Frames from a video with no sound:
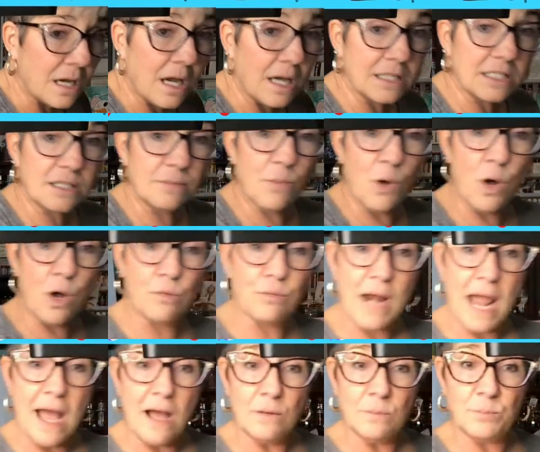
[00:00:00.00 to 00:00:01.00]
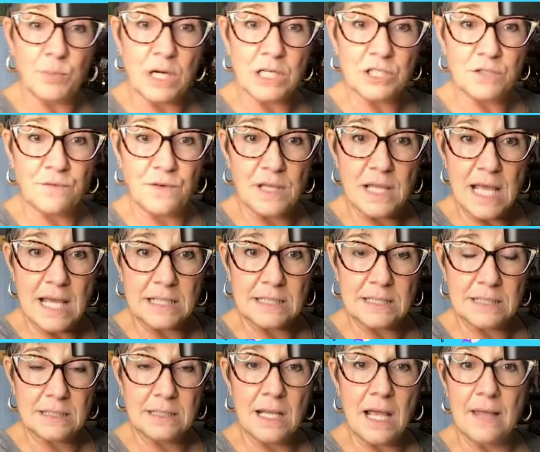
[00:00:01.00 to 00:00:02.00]
a small round brush for
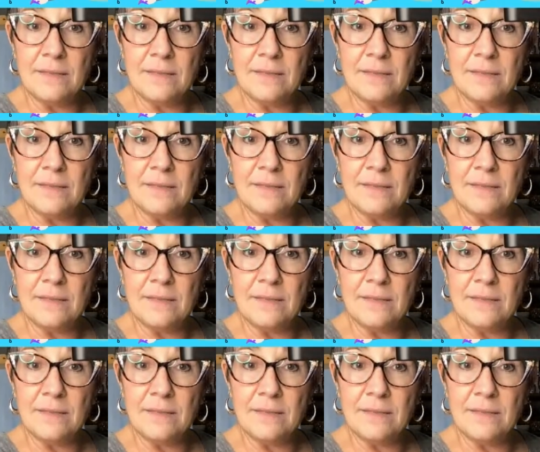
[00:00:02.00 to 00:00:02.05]
this,